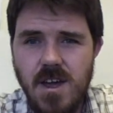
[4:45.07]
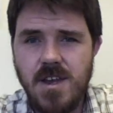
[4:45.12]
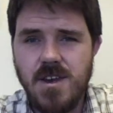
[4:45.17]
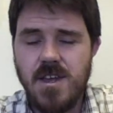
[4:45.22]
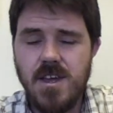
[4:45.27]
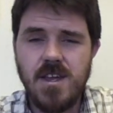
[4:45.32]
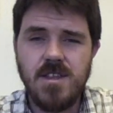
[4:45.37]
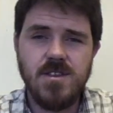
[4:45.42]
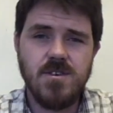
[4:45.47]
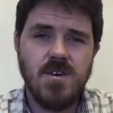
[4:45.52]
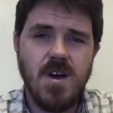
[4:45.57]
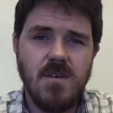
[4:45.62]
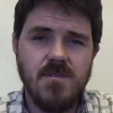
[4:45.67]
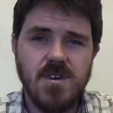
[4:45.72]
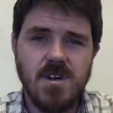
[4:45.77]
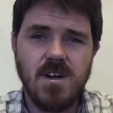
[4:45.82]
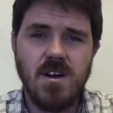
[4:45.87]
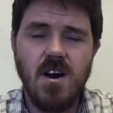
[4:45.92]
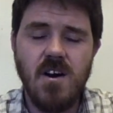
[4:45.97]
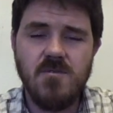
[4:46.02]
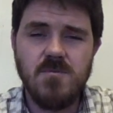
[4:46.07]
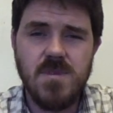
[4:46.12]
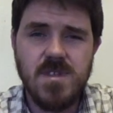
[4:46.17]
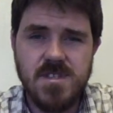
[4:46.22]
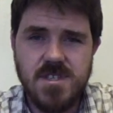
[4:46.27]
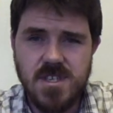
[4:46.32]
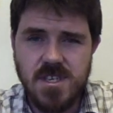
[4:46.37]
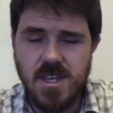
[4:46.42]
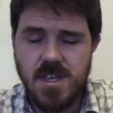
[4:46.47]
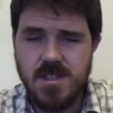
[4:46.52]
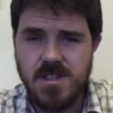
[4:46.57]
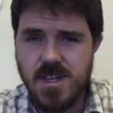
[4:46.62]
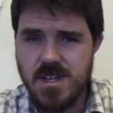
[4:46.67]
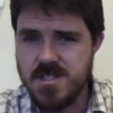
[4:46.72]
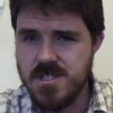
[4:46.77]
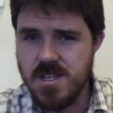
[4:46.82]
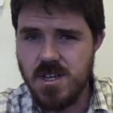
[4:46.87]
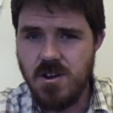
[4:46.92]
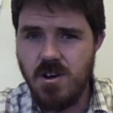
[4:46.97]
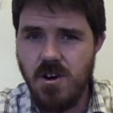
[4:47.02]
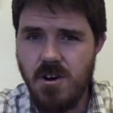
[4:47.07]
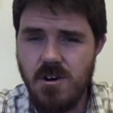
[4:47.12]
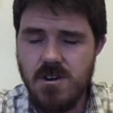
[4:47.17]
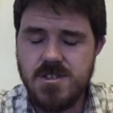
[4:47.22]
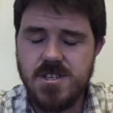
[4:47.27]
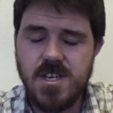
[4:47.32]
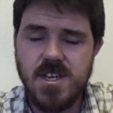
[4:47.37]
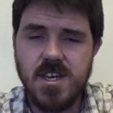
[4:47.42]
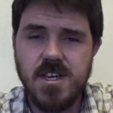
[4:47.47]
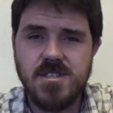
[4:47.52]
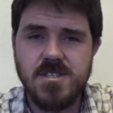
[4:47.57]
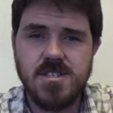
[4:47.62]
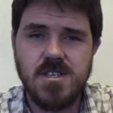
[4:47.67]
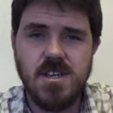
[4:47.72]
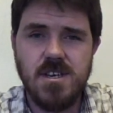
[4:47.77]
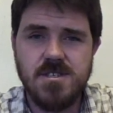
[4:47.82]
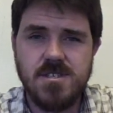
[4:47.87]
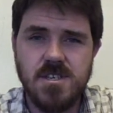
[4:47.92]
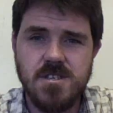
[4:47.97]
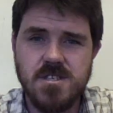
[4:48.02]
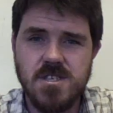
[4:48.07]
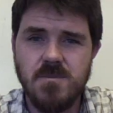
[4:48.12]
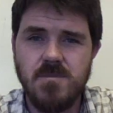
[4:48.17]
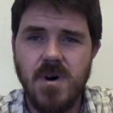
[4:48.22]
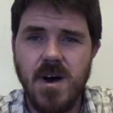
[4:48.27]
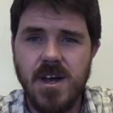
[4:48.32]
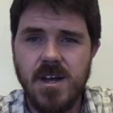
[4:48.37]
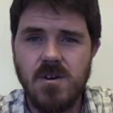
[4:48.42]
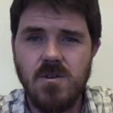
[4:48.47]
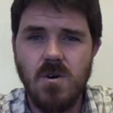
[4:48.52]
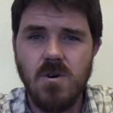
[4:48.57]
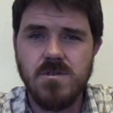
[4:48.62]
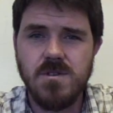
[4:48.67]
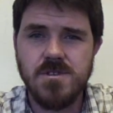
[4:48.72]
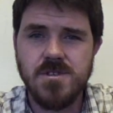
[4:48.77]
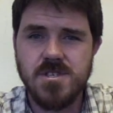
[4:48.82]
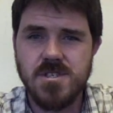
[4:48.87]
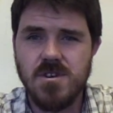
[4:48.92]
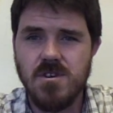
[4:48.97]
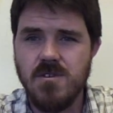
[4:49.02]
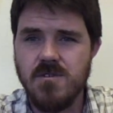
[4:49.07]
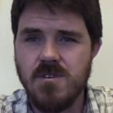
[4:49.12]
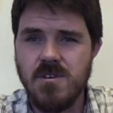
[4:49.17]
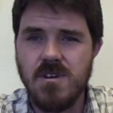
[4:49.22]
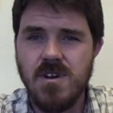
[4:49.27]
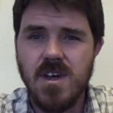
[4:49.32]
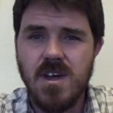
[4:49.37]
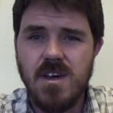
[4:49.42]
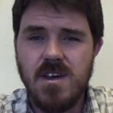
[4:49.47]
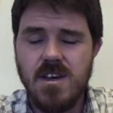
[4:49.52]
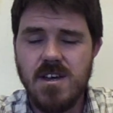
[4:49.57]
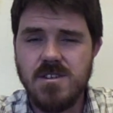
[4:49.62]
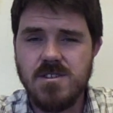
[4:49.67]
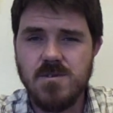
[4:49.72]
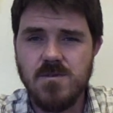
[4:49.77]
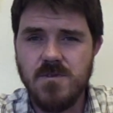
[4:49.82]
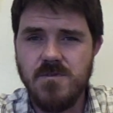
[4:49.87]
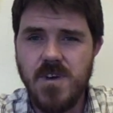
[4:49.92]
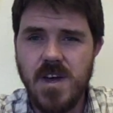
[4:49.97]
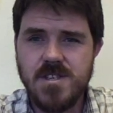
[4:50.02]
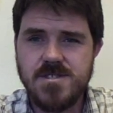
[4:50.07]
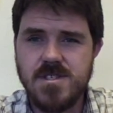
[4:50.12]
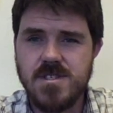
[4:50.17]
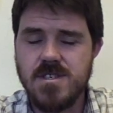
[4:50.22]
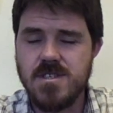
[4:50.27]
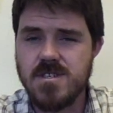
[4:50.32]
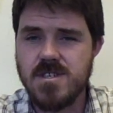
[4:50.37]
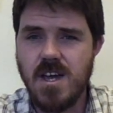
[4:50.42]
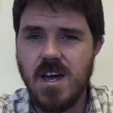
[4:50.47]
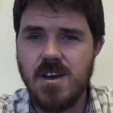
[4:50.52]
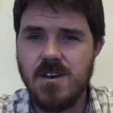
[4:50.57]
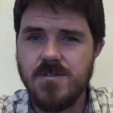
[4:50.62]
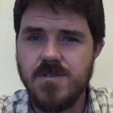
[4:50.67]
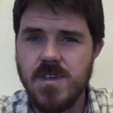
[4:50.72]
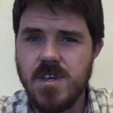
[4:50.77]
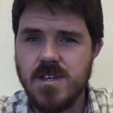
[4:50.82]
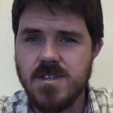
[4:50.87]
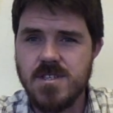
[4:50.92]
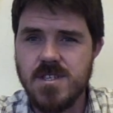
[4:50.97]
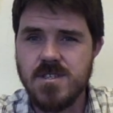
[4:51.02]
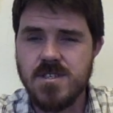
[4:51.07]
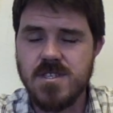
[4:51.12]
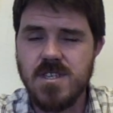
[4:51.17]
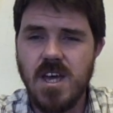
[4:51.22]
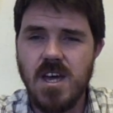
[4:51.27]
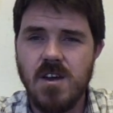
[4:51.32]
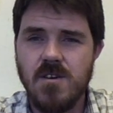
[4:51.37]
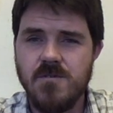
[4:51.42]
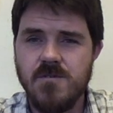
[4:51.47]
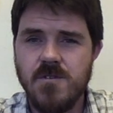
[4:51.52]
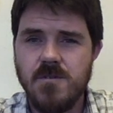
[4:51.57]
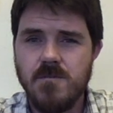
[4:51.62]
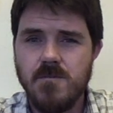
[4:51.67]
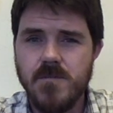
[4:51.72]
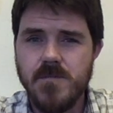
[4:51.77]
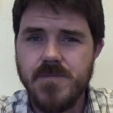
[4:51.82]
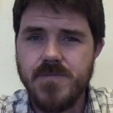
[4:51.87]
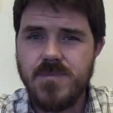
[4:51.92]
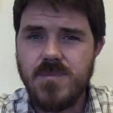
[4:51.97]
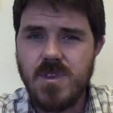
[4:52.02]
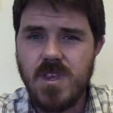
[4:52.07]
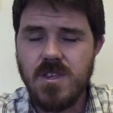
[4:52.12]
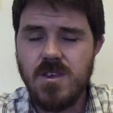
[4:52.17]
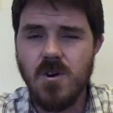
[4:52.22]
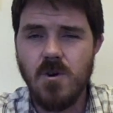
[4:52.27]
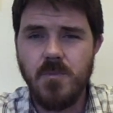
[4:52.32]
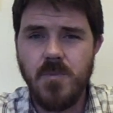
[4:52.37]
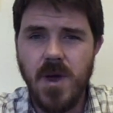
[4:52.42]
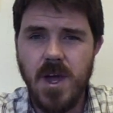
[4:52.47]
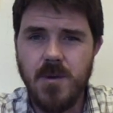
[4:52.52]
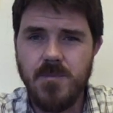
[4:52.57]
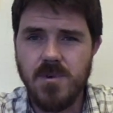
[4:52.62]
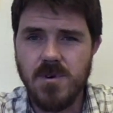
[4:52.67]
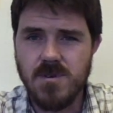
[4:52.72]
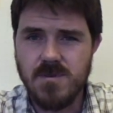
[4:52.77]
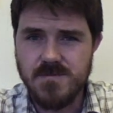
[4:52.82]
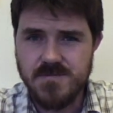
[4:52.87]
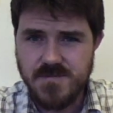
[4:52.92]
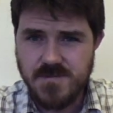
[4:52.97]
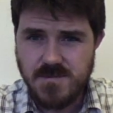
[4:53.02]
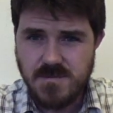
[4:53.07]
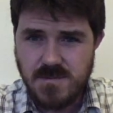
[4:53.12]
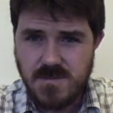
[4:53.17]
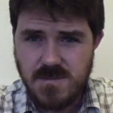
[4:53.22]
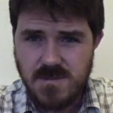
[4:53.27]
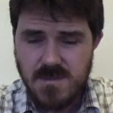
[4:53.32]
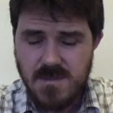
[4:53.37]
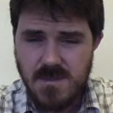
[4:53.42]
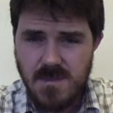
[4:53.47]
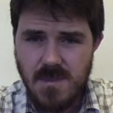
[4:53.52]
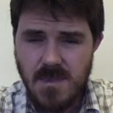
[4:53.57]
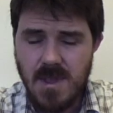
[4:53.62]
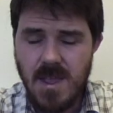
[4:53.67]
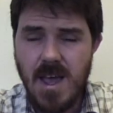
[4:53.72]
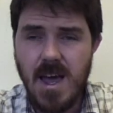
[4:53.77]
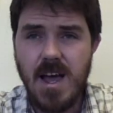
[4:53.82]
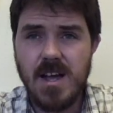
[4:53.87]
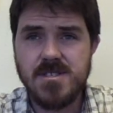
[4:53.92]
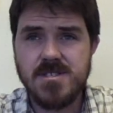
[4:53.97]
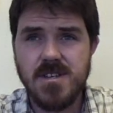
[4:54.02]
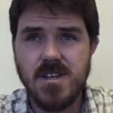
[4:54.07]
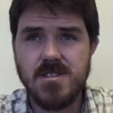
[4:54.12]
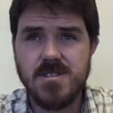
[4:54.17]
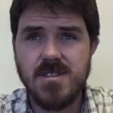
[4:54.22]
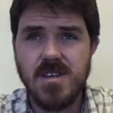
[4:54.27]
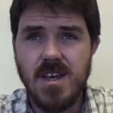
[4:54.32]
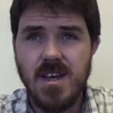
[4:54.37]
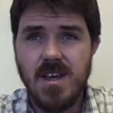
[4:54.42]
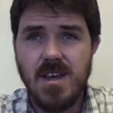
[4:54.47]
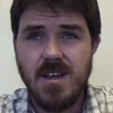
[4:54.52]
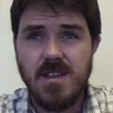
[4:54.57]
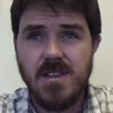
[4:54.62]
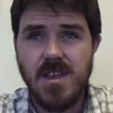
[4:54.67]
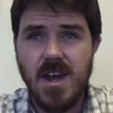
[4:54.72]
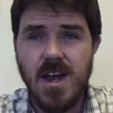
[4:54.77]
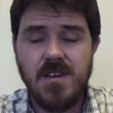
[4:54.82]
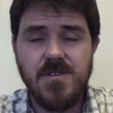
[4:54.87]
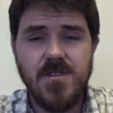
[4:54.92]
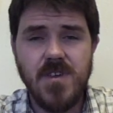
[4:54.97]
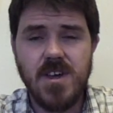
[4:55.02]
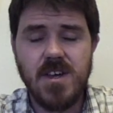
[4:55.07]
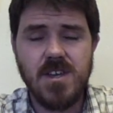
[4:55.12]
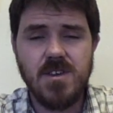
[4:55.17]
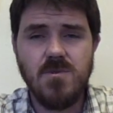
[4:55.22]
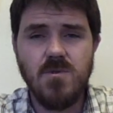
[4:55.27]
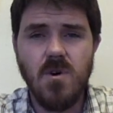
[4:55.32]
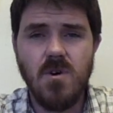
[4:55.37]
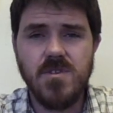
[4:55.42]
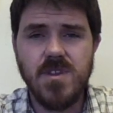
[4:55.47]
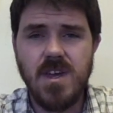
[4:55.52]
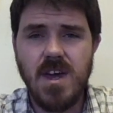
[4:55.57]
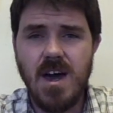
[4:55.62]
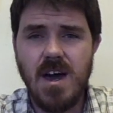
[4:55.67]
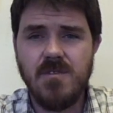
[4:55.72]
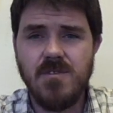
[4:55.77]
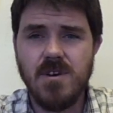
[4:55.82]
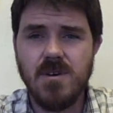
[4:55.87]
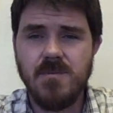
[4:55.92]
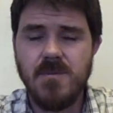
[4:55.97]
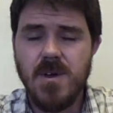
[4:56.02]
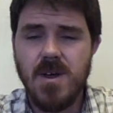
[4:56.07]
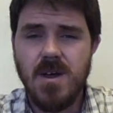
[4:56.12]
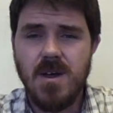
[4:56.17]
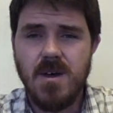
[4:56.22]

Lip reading: and you have a government that's encouraging its citizens to buy gold and silver and to invest in these kind of things instead of, paper assets, then I think you only have a